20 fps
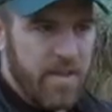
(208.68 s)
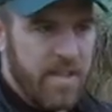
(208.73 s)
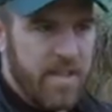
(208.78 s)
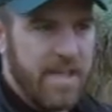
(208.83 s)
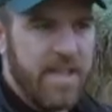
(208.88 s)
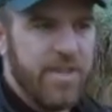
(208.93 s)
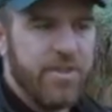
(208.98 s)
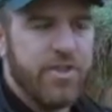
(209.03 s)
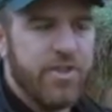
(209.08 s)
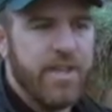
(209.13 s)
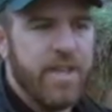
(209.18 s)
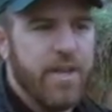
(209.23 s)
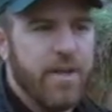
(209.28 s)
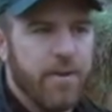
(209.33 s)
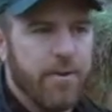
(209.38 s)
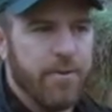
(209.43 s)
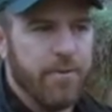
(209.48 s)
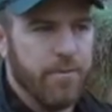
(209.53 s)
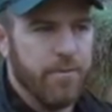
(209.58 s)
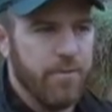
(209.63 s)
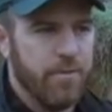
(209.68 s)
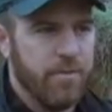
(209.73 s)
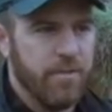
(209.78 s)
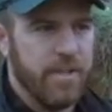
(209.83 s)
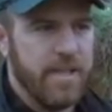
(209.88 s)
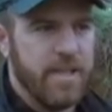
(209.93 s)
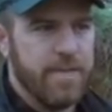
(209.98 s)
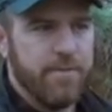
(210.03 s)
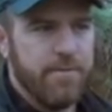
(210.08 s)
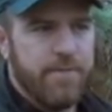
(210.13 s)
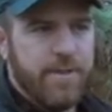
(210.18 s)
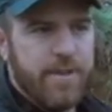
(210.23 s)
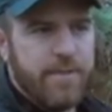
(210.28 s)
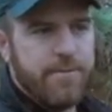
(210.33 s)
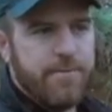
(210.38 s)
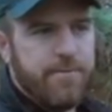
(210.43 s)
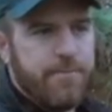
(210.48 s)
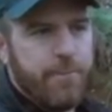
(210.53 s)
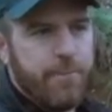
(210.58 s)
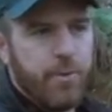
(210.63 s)
each year leave
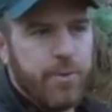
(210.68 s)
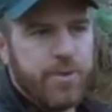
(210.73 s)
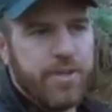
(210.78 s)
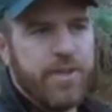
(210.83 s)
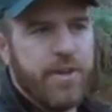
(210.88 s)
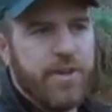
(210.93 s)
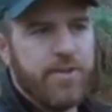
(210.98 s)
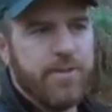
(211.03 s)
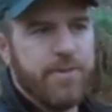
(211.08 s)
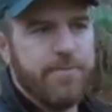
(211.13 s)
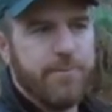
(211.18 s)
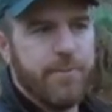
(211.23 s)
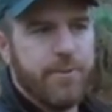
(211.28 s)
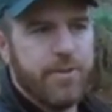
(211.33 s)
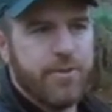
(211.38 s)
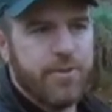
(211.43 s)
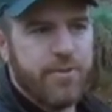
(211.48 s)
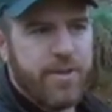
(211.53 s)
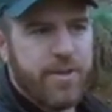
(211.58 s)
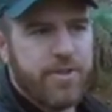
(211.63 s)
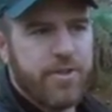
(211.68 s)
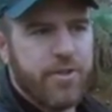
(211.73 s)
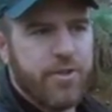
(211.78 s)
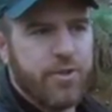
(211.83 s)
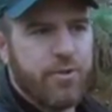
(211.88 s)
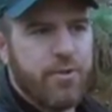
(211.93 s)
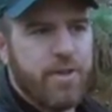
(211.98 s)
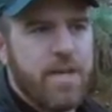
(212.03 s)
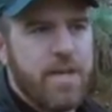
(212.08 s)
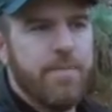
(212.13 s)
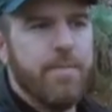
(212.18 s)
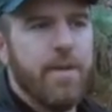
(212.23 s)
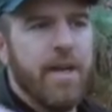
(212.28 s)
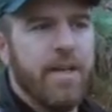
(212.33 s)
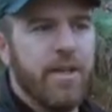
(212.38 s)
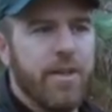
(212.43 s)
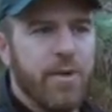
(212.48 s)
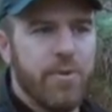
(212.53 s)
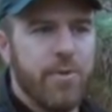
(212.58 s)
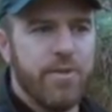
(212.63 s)
this 1,400-foot stretch of stream
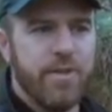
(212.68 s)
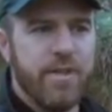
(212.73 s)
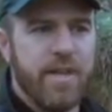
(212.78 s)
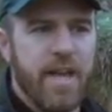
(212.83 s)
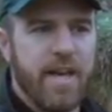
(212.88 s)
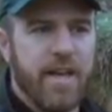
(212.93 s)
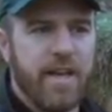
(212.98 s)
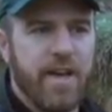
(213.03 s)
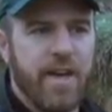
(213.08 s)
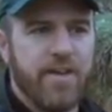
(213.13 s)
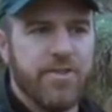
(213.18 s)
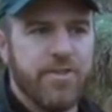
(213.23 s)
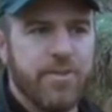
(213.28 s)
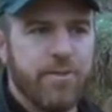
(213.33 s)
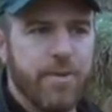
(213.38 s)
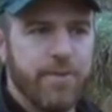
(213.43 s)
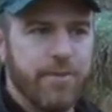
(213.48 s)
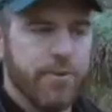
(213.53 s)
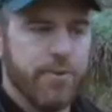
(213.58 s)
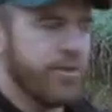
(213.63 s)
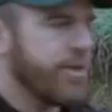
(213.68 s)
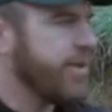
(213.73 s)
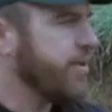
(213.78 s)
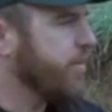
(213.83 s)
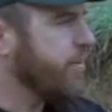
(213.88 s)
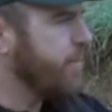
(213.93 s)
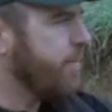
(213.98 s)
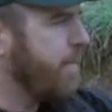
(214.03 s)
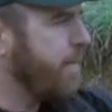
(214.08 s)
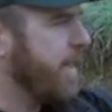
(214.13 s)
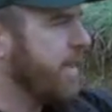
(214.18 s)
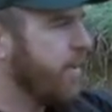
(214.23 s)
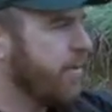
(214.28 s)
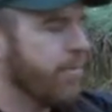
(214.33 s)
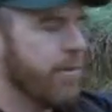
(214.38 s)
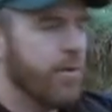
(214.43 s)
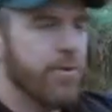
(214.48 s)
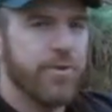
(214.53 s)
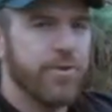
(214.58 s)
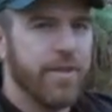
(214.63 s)
and go to the Anacostia River just through bank
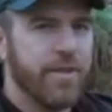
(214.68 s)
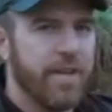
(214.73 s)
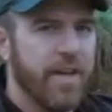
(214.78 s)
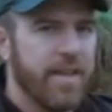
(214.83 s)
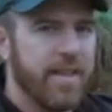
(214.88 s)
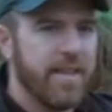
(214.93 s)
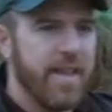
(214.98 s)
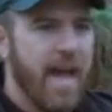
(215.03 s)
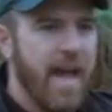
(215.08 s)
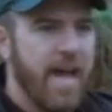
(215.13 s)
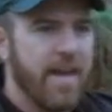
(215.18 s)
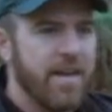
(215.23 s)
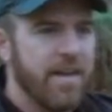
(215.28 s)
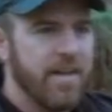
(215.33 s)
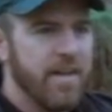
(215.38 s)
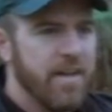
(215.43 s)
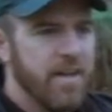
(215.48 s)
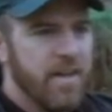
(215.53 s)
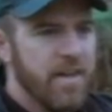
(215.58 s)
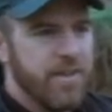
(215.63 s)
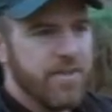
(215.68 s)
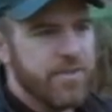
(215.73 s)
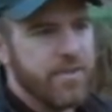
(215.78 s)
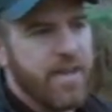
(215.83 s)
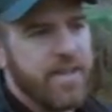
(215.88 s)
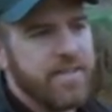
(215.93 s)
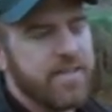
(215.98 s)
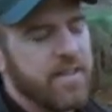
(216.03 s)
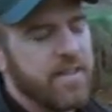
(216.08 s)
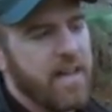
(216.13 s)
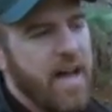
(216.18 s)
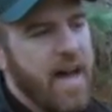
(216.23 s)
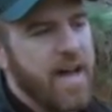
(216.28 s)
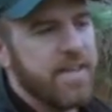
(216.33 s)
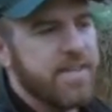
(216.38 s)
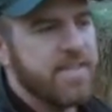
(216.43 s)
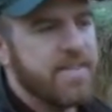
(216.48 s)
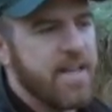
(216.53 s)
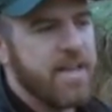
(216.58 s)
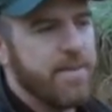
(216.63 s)
erosion like that. So that's a lot
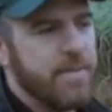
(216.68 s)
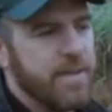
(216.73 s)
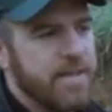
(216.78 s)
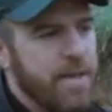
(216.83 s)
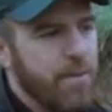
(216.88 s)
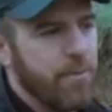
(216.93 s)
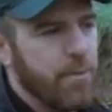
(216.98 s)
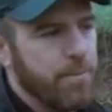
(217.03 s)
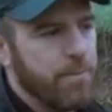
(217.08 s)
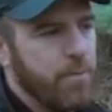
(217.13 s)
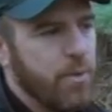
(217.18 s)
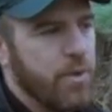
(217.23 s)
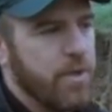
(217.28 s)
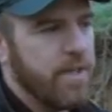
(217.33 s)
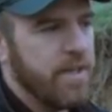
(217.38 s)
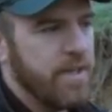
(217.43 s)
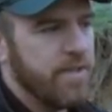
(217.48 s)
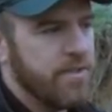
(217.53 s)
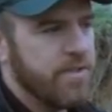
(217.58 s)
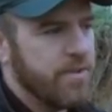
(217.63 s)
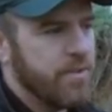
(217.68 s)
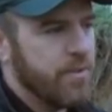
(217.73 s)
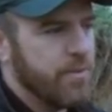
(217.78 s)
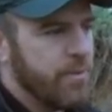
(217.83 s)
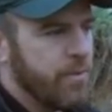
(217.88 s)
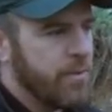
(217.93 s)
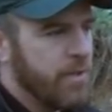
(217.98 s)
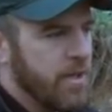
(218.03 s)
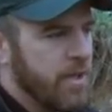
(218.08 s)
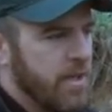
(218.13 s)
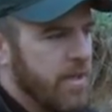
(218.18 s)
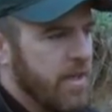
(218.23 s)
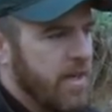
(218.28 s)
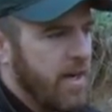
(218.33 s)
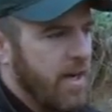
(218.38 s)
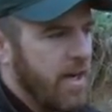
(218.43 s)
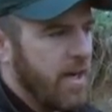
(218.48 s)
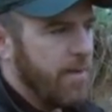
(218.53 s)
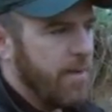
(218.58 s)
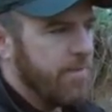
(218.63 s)
of sediment that we're putting into
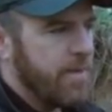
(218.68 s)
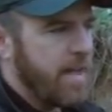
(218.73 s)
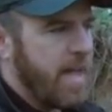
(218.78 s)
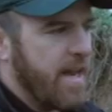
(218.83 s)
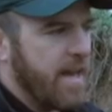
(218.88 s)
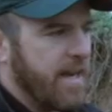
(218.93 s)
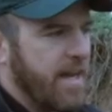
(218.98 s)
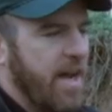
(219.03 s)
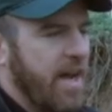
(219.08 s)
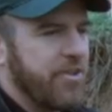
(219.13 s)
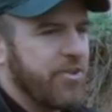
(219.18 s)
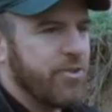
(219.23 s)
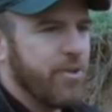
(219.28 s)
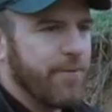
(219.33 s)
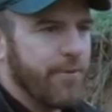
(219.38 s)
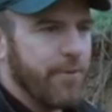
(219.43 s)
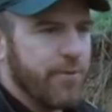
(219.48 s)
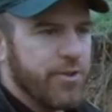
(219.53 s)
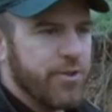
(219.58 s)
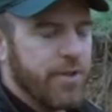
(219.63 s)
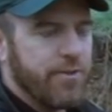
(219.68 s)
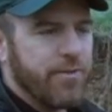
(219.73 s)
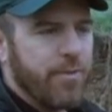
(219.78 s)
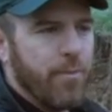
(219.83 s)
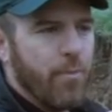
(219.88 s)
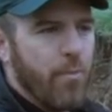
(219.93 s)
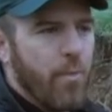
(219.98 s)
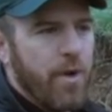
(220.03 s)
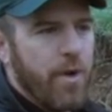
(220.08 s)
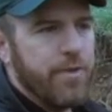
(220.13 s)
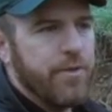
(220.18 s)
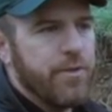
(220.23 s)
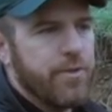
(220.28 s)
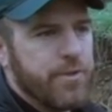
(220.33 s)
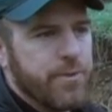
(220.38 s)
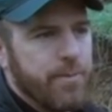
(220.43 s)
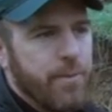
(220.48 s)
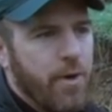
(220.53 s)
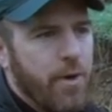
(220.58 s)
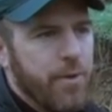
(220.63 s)
the Anacostia River just from one
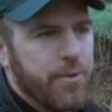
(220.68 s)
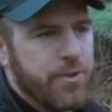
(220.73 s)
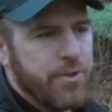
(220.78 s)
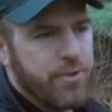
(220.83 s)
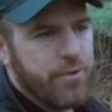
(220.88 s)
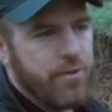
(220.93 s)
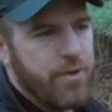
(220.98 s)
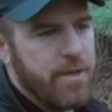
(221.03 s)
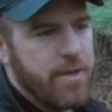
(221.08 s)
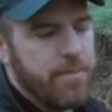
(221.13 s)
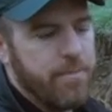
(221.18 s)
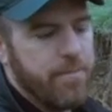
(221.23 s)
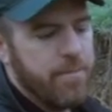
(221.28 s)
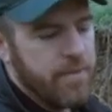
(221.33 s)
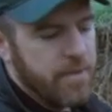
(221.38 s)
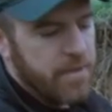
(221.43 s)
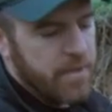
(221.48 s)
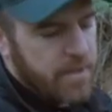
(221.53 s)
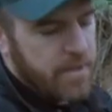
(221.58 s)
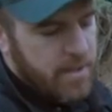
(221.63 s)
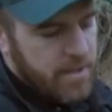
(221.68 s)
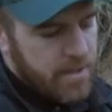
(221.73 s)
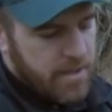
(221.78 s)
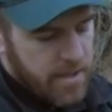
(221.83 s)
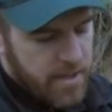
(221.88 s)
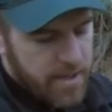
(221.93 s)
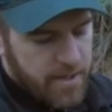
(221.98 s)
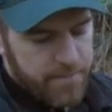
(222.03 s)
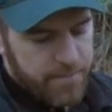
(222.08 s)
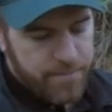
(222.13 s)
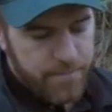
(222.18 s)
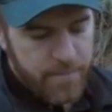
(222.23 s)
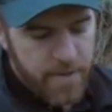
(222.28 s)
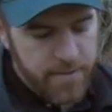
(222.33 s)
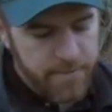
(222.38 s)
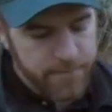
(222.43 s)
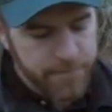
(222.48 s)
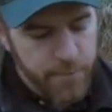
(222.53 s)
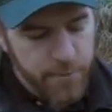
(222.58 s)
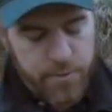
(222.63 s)
small stream. And
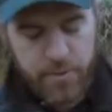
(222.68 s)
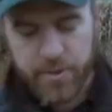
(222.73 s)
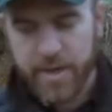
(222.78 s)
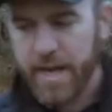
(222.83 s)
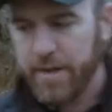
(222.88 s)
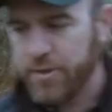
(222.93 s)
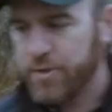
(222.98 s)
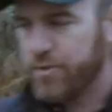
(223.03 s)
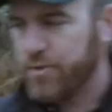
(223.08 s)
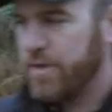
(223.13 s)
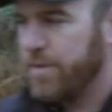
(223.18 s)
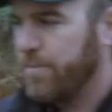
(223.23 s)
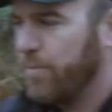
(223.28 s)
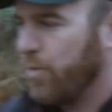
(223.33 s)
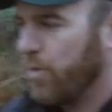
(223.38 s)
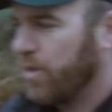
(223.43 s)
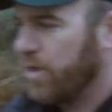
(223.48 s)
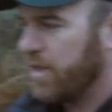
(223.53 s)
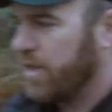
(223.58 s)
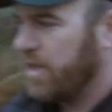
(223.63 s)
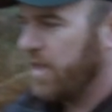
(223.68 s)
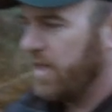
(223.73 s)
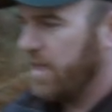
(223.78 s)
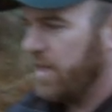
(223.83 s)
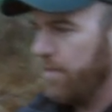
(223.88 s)
then further downstream, we're going to